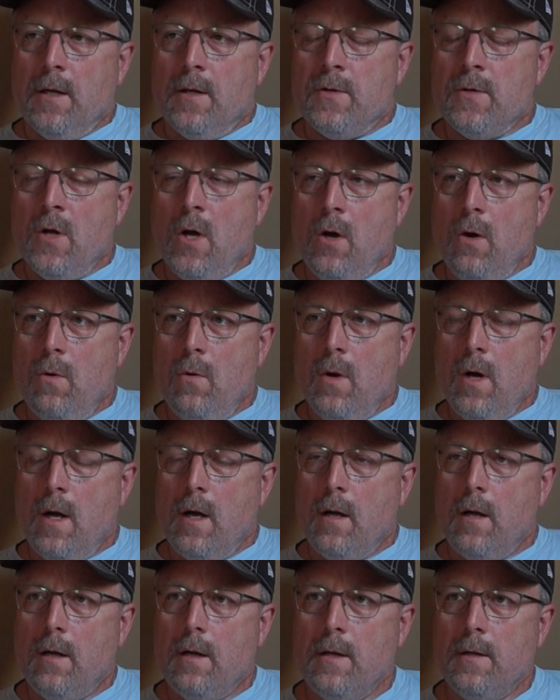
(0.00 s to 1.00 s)

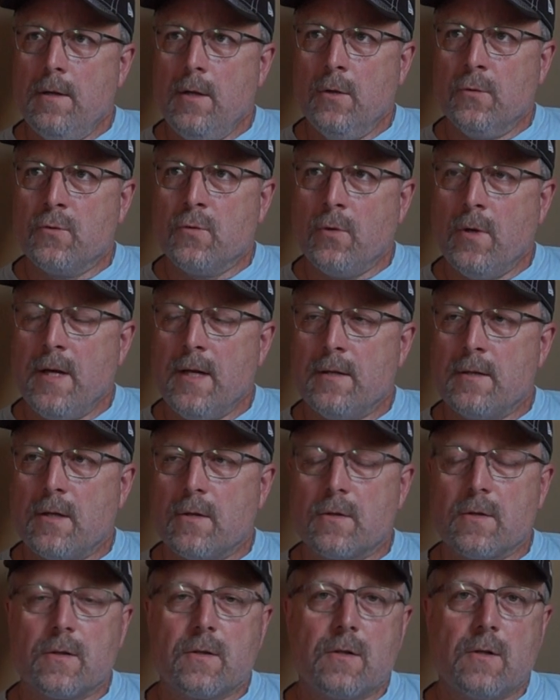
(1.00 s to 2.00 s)
No drinks.
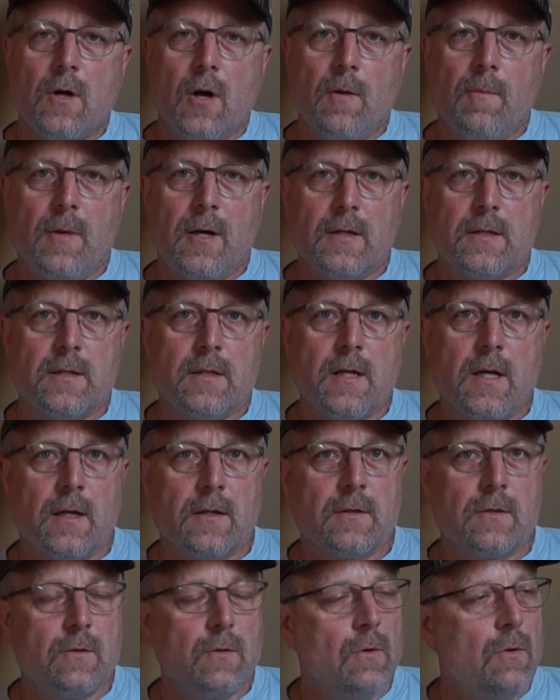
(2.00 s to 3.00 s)
There's a Starbucks
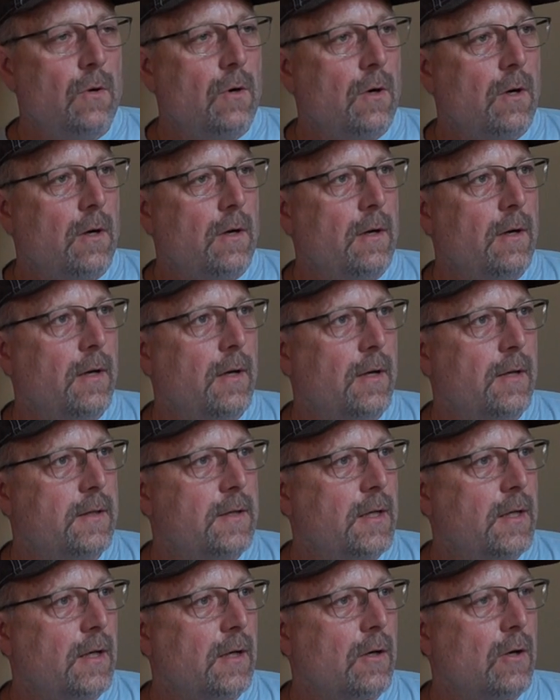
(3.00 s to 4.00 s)
next door
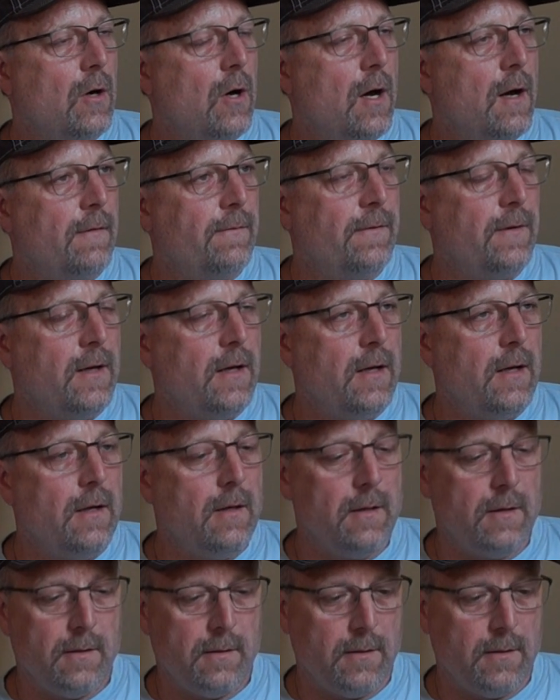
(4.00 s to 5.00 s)
to get a coffee.